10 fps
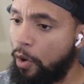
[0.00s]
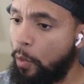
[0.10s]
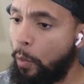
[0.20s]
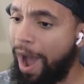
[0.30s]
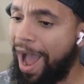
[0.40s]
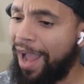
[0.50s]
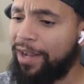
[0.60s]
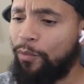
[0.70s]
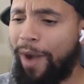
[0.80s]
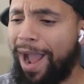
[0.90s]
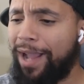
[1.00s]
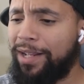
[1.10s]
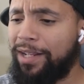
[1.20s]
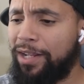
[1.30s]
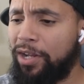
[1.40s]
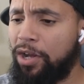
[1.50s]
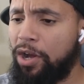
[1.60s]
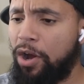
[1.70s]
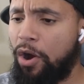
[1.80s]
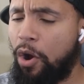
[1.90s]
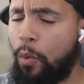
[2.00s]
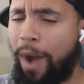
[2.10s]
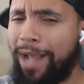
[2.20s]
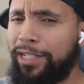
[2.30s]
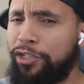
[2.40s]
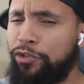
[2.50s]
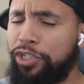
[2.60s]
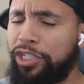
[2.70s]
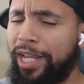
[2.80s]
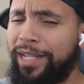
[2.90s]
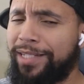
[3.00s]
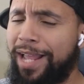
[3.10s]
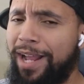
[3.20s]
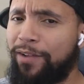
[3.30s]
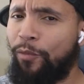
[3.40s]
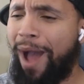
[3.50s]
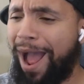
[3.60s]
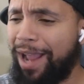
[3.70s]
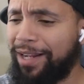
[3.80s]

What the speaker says: Why? Why did you just take his knife? Why?